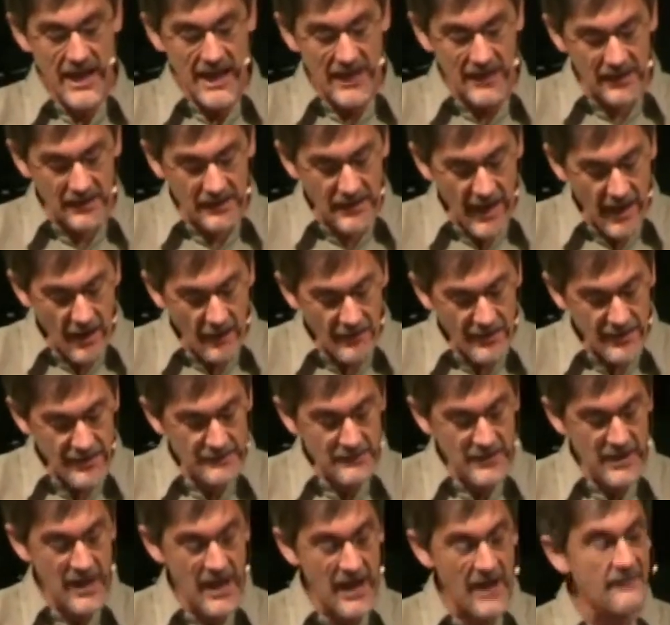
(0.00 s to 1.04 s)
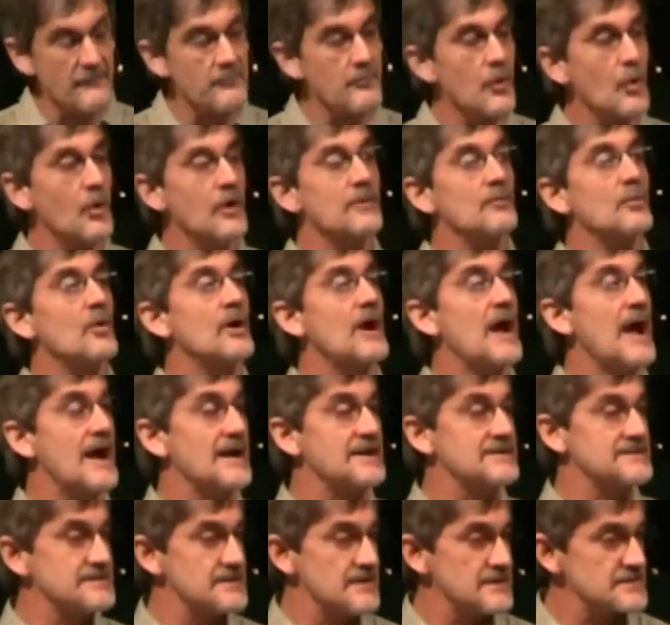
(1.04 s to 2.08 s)
and allow him to have more and more
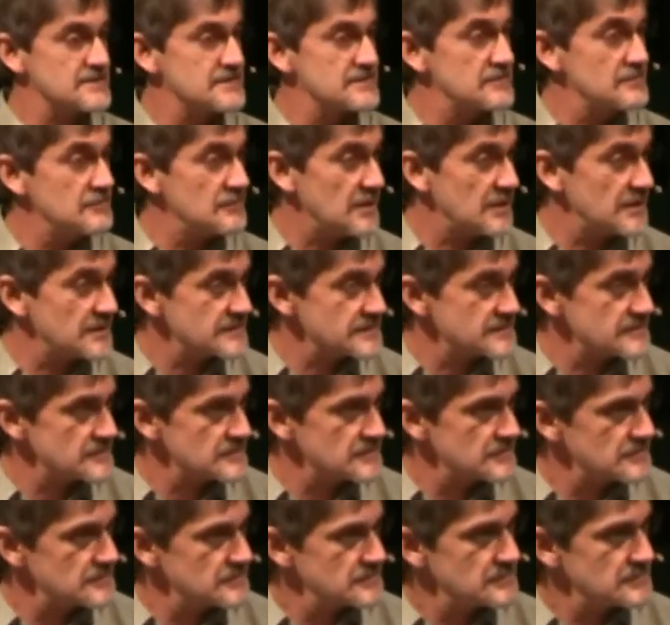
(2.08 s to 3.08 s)
access to us.